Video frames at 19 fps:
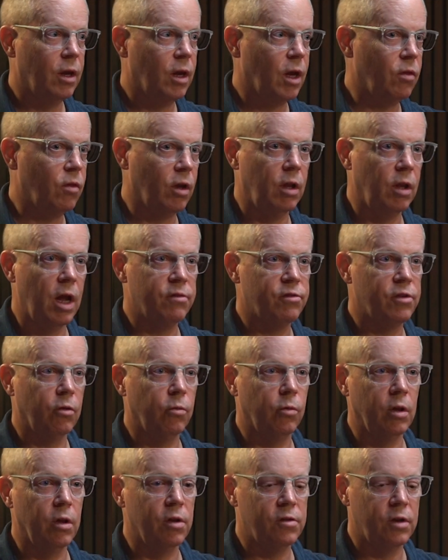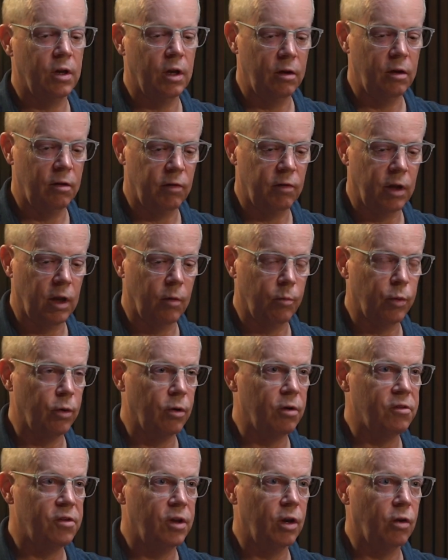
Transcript: And the classic real estate developer is,